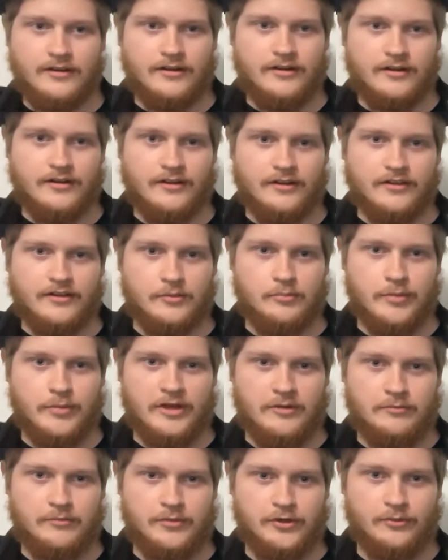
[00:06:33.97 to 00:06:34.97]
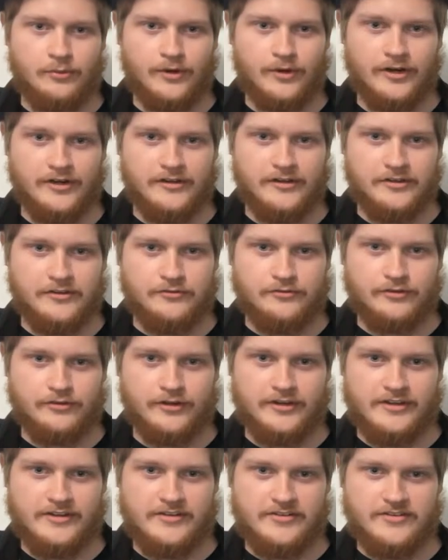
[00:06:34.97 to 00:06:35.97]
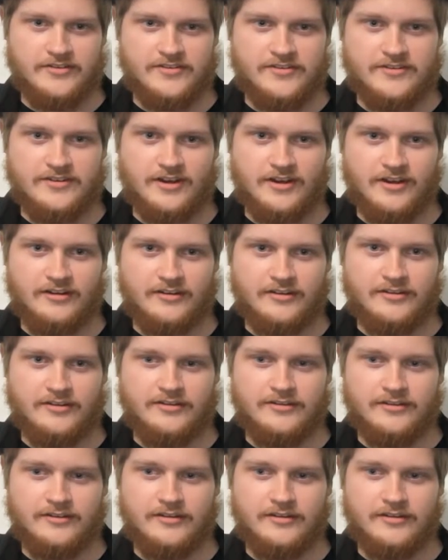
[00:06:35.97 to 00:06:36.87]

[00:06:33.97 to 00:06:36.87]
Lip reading: The Bambu one on the front isn't stock.